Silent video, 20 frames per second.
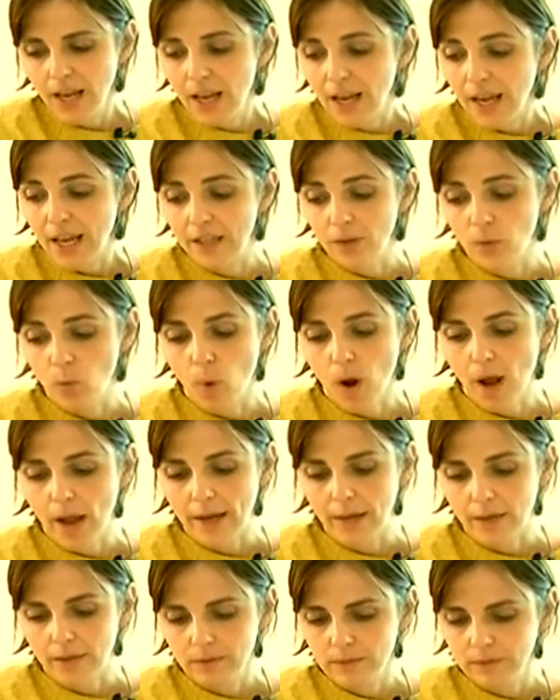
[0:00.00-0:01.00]

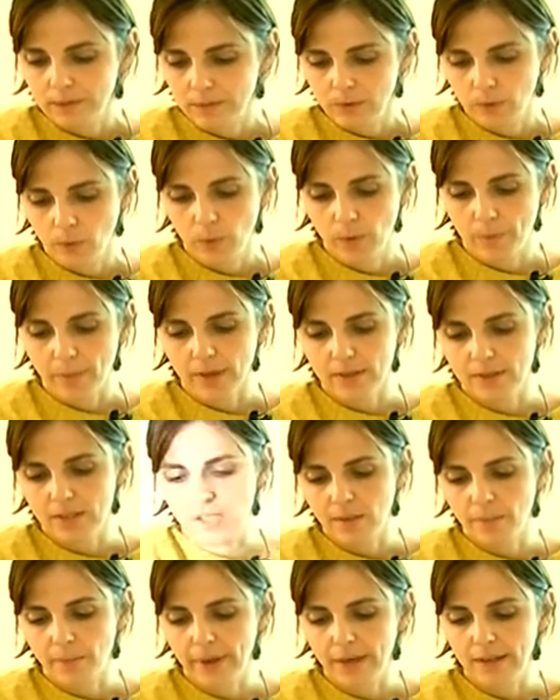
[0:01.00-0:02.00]
why we
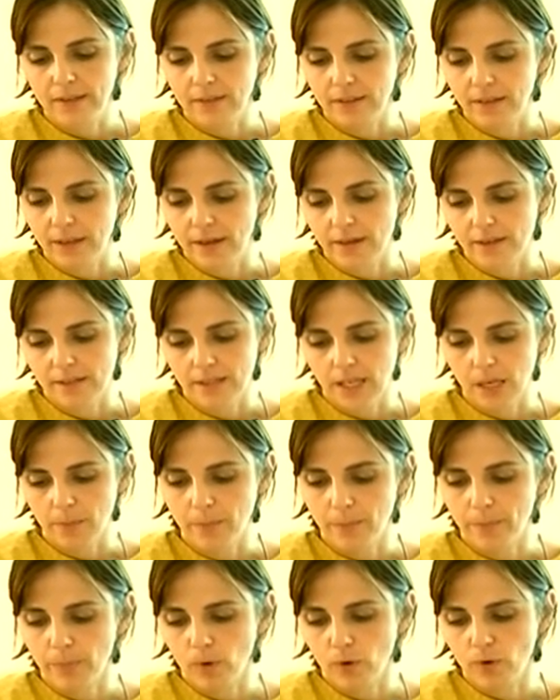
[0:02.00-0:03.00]
participate in Enerscape
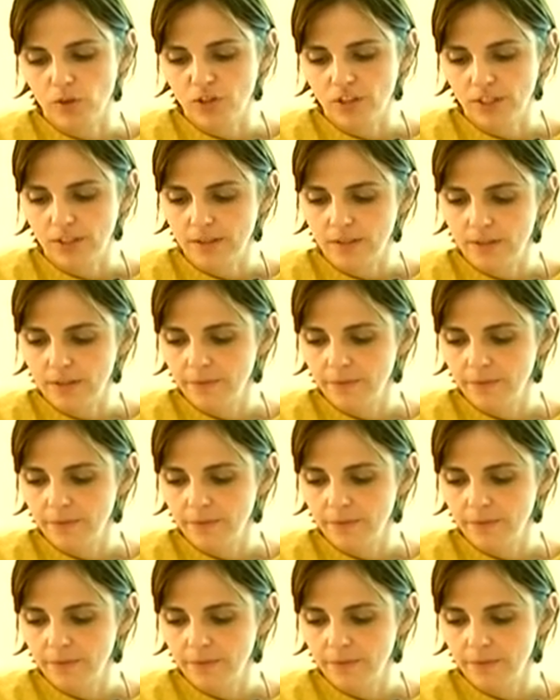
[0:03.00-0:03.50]
project.